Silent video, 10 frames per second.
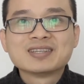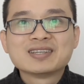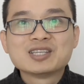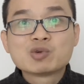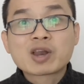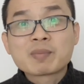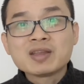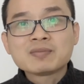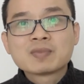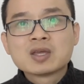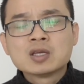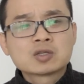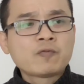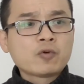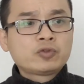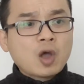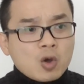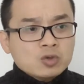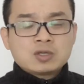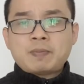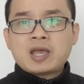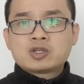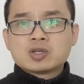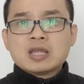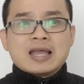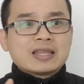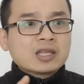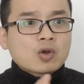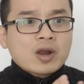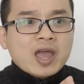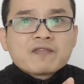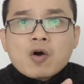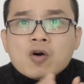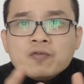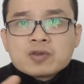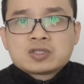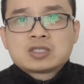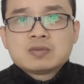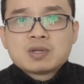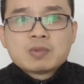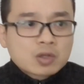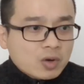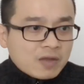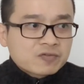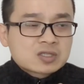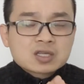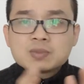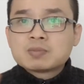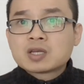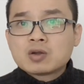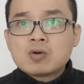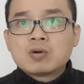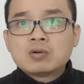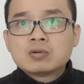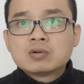You see what I mean? So for those patients, they don't have obvious symptoms. They don't have symptoms at all.